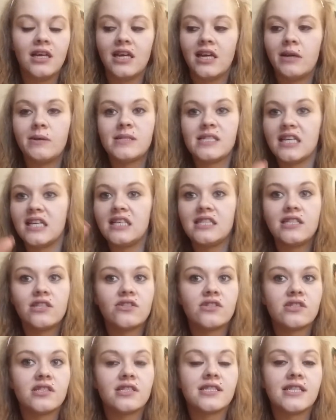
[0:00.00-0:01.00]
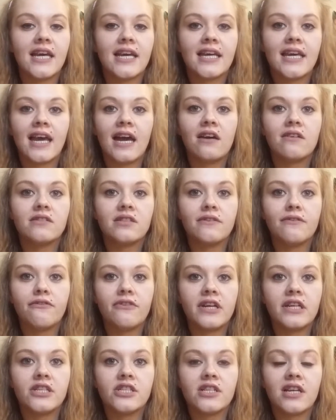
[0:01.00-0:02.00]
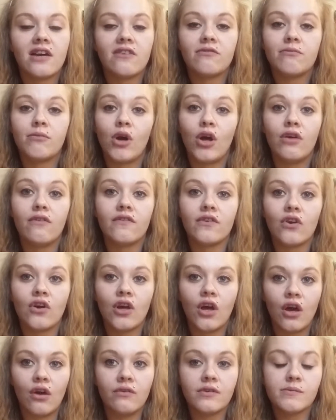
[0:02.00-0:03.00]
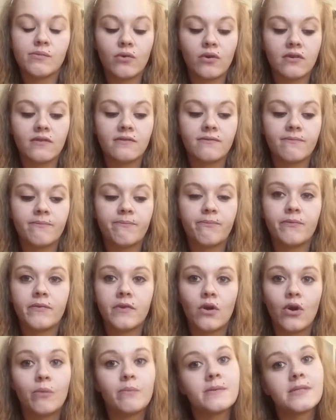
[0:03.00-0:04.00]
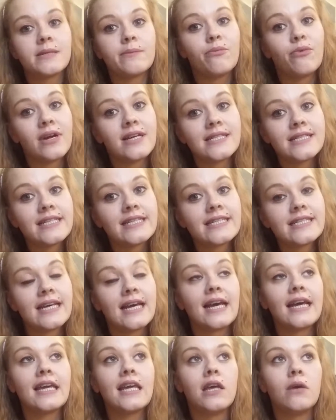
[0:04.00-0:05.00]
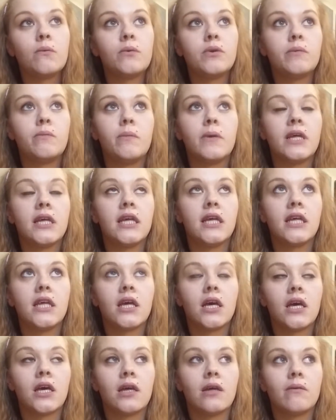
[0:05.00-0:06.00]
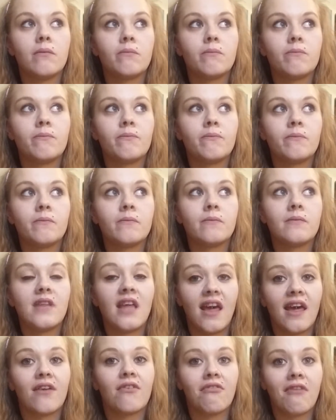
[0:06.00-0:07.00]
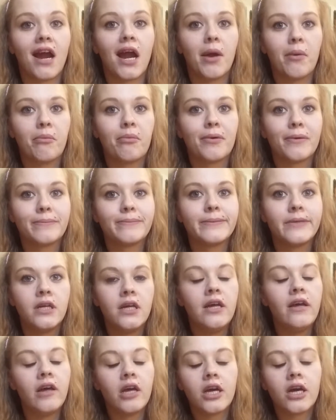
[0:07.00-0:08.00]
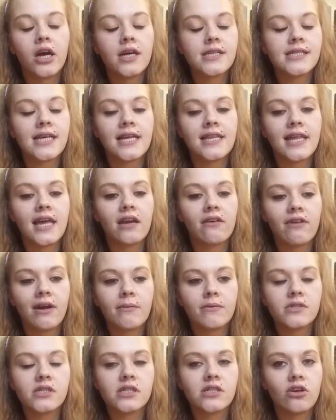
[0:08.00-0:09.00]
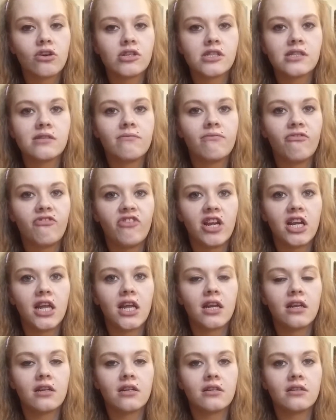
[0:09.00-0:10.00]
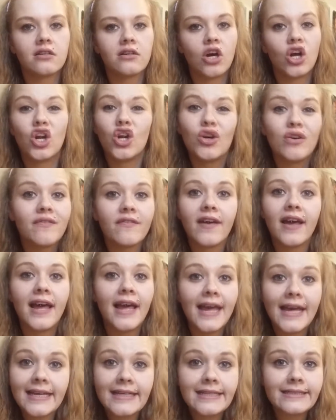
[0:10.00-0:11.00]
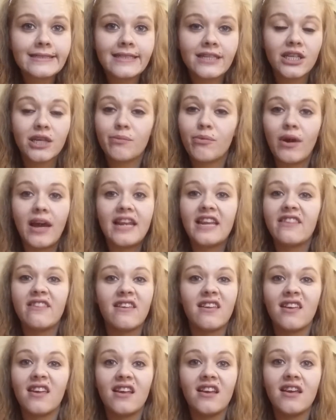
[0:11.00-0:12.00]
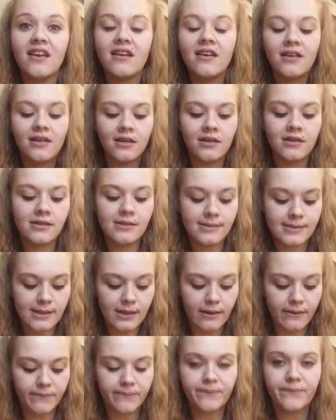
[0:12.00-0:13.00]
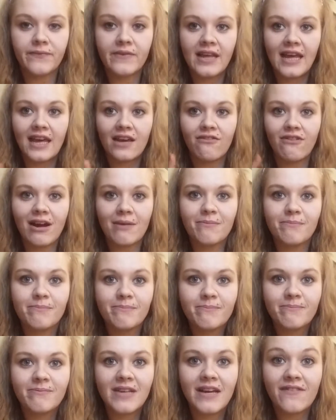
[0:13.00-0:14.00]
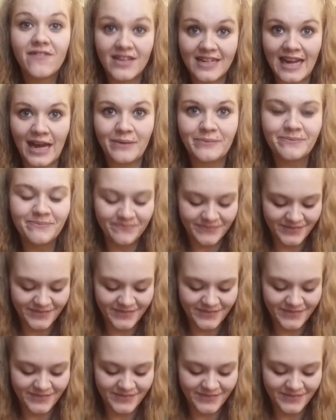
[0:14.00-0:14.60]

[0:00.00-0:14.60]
it was easy just to take it out of the fridge and have my overnight oats. But up to present day, it would be the egg wrap. Gotta say the egg wrap, because it's nice and filling and I love eggs, and you can put anything in it. So egg wrap for now.